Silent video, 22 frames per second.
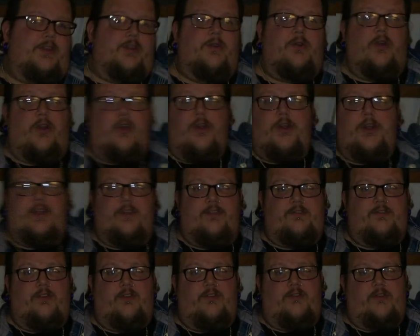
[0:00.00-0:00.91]
to do a hernia
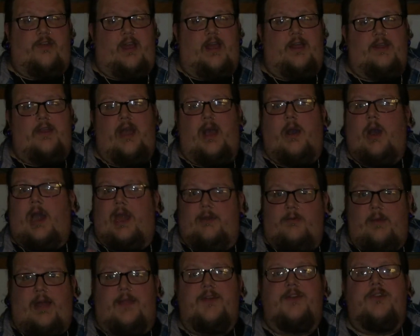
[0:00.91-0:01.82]
surgery on you.
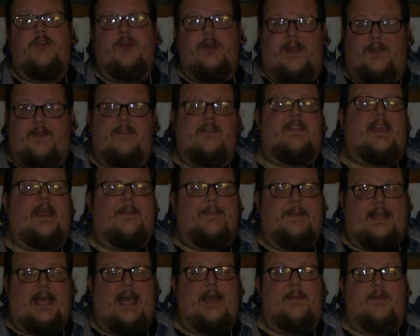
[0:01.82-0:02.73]
I'd rather do it at the
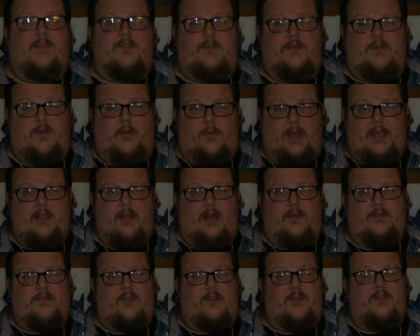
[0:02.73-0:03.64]
same time as the weight
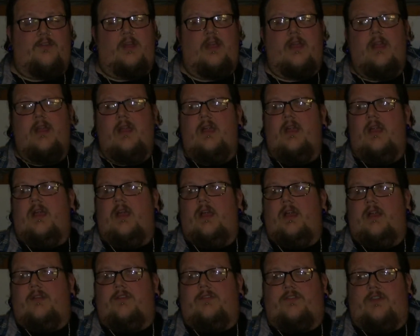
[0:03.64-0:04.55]
loss surgery.
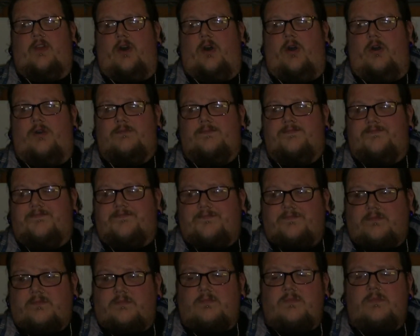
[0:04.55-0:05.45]
So
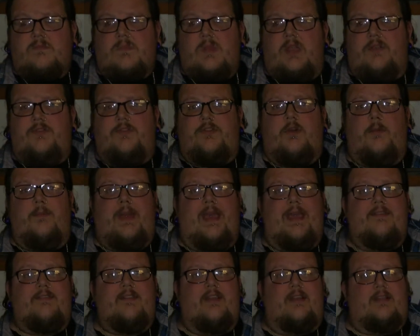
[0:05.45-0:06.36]

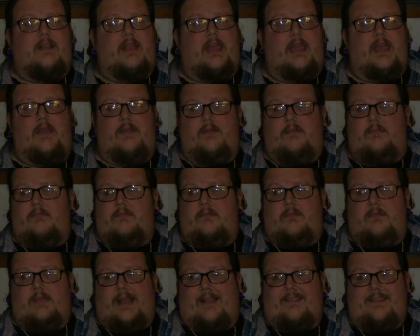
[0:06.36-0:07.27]
basically
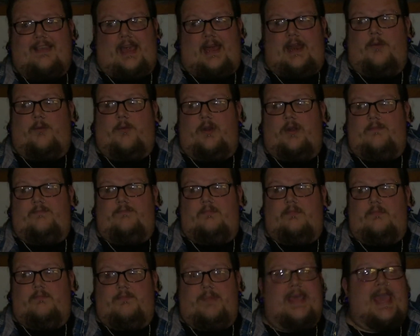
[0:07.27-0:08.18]
that's kind of where it
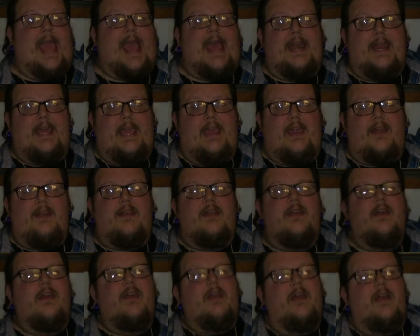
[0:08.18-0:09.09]
began again.
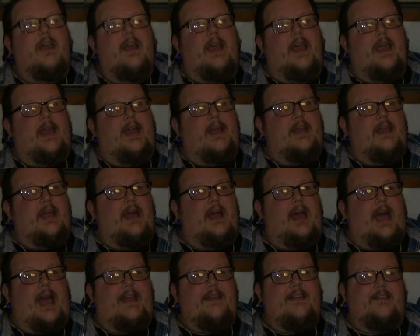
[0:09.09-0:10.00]
And
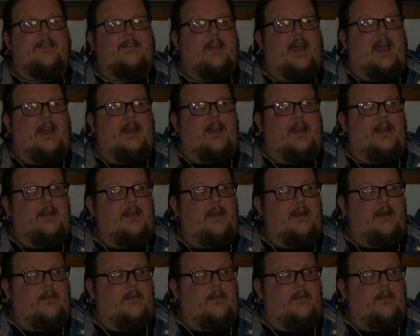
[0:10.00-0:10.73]
I decided,